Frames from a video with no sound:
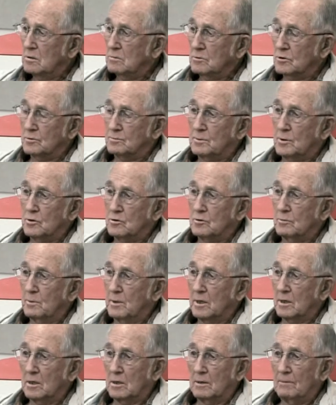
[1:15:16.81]
was supposed to be
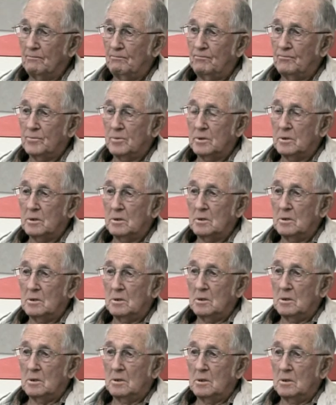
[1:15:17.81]
in a
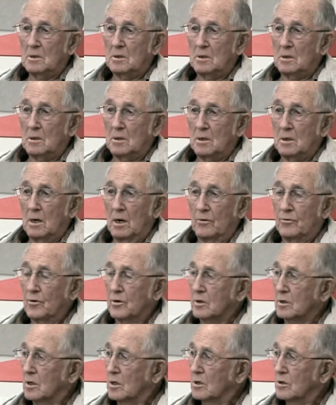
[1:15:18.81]
I
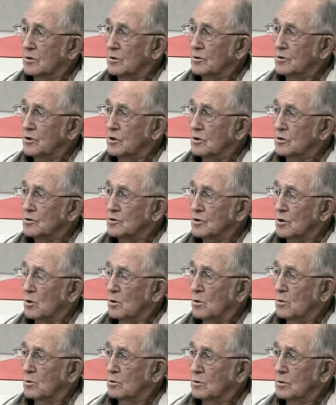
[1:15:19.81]
think 100 years
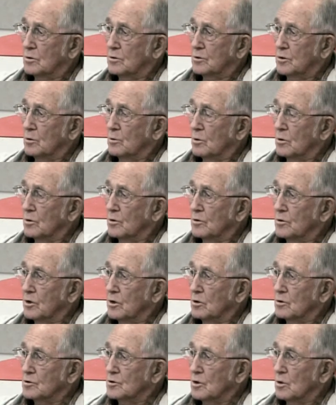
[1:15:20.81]
old or 200
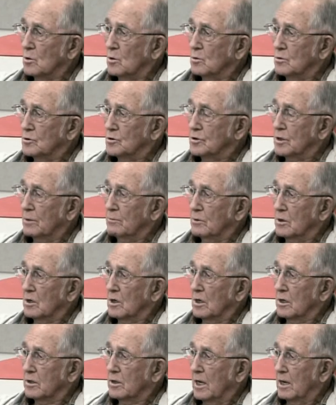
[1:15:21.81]
years old or something
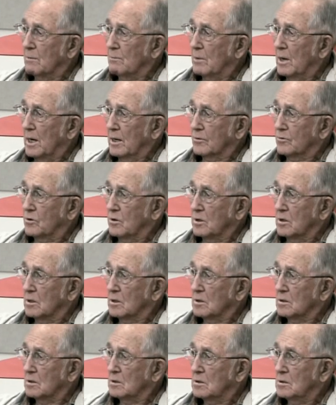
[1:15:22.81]
like that back
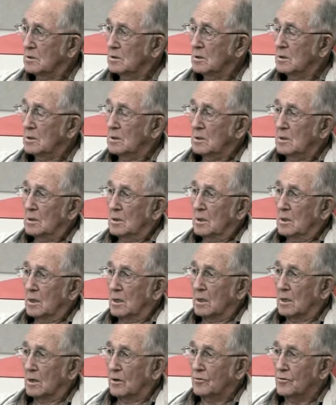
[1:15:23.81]
then.
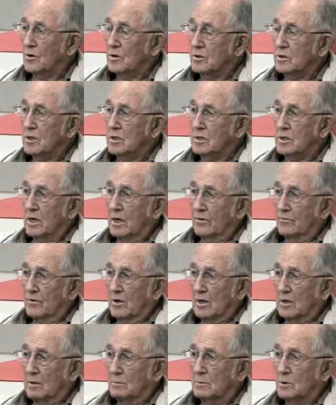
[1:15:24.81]
And I think he gave
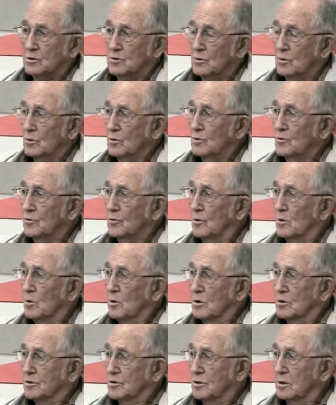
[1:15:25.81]
that to Mr. Luther
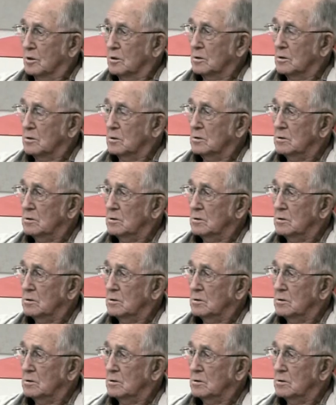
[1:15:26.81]
Austin.